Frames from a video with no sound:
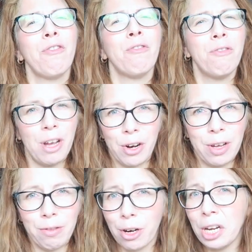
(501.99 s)

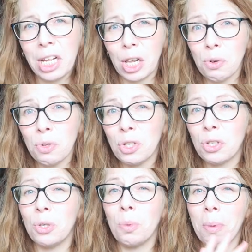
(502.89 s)
very, very
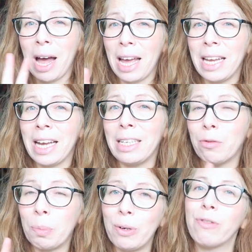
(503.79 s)
close to my kind
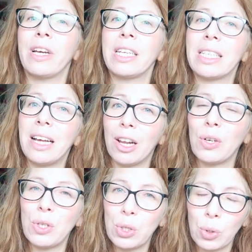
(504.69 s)
of perfect
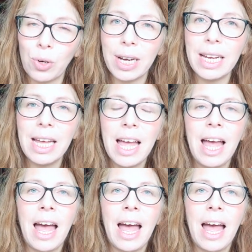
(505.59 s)
color story.